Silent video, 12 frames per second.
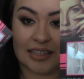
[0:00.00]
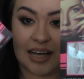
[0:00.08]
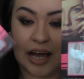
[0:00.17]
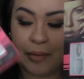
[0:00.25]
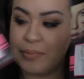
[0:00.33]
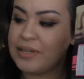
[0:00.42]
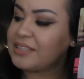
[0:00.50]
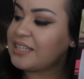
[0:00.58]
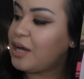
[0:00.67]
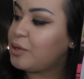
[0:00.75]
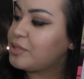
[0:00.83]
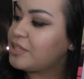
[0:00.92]
I picked
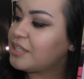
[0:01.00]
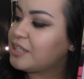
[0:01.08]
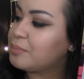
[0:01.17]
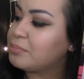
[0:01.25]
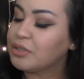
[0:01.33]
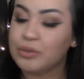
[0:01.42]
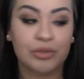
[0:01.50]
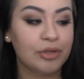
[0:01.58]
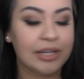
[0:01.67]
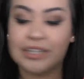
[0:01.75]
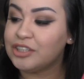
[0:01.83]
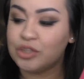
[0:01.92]
out the
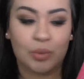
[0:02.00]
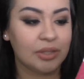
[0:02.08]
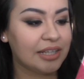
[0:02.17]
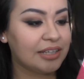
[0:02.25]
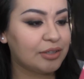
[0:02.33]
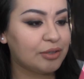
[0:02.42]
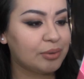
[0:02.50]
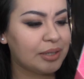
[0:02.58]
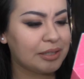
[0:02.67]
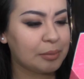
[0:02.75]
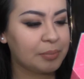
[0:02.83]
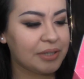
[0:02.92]
blue-gray Squalleto
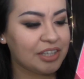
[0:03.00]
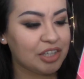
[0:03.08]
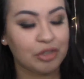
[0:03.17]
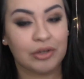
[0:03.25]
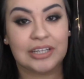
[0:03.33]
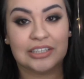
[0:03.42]
and the pink-gray